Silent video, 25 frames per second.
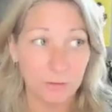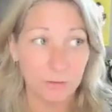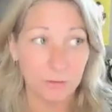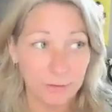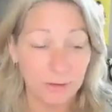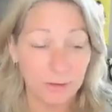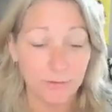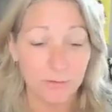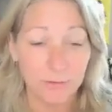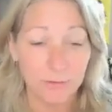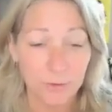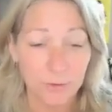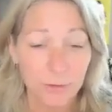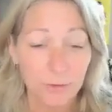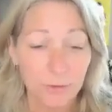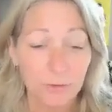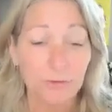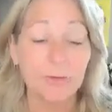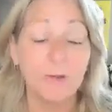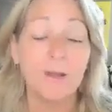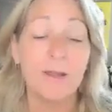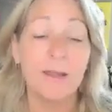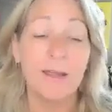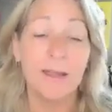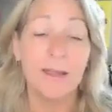
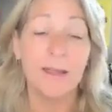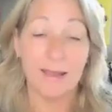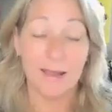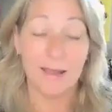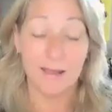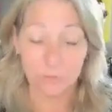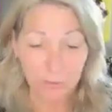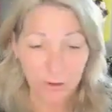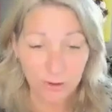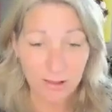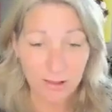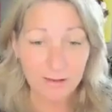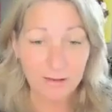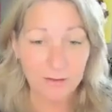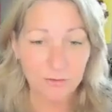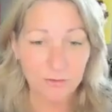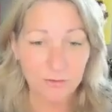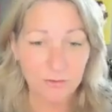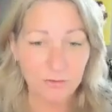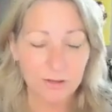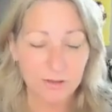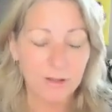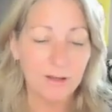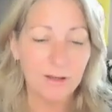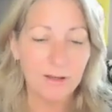difficult and
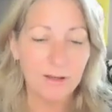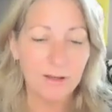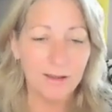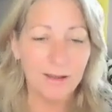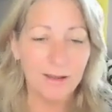challenging.